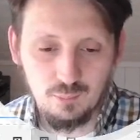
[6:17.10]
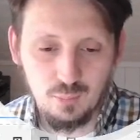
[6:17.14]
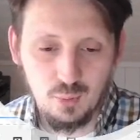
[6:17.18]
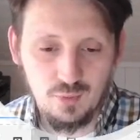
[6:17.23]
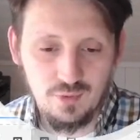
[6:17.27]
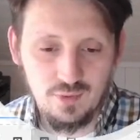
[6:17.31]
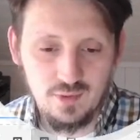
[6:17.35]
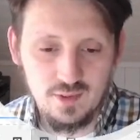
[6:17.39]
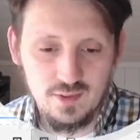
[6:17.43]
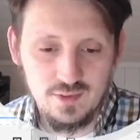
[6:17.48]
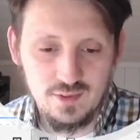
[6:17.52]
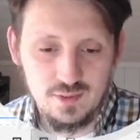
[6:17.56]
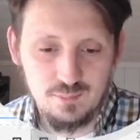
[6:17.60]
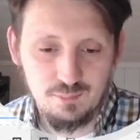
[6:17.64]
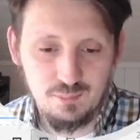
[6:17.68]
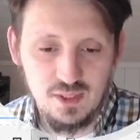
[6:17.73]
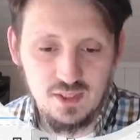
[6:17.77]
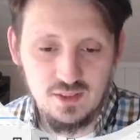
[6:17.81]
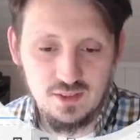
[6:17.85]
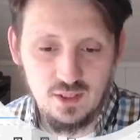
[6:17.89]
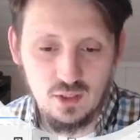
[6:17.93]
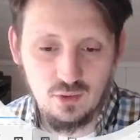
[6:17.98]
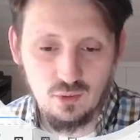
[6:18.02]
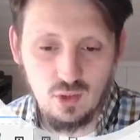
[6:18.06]
this
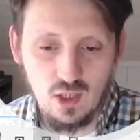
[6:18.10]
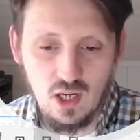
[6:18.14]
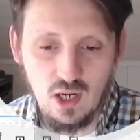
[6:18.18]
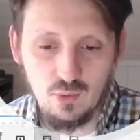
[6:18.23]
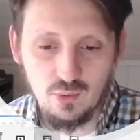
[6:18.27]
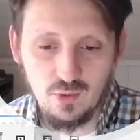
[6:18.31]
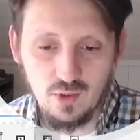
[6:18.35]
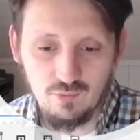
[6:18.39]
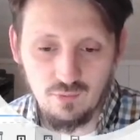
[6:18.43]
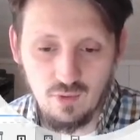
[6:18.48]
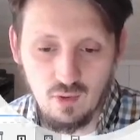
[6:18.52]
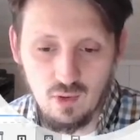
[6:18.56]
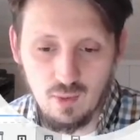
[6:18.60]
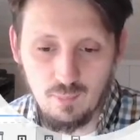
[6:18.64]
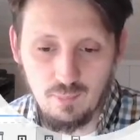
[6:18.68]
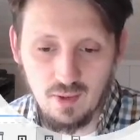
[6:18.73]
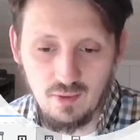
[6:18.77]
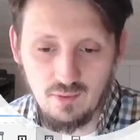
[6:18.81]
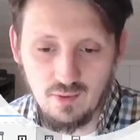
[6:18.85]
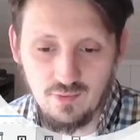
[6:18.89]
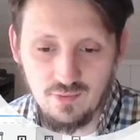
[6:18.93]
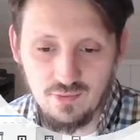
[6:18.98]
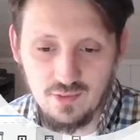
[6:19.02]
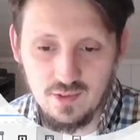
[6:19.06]
P0 out of our
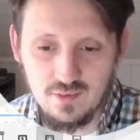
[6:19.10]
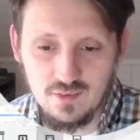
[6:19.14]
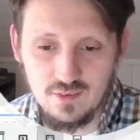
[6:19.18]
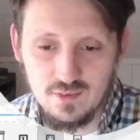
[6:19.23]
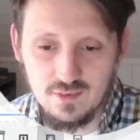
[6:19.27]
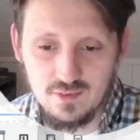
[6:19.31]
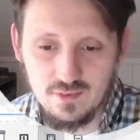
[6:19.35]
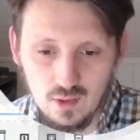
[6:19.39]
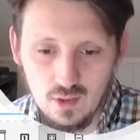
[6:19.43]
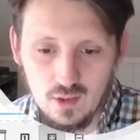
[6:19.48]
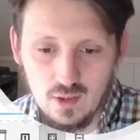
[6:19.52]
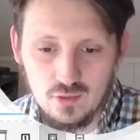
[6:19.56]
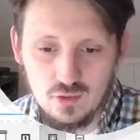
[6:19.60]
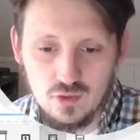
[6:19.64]
parentheses.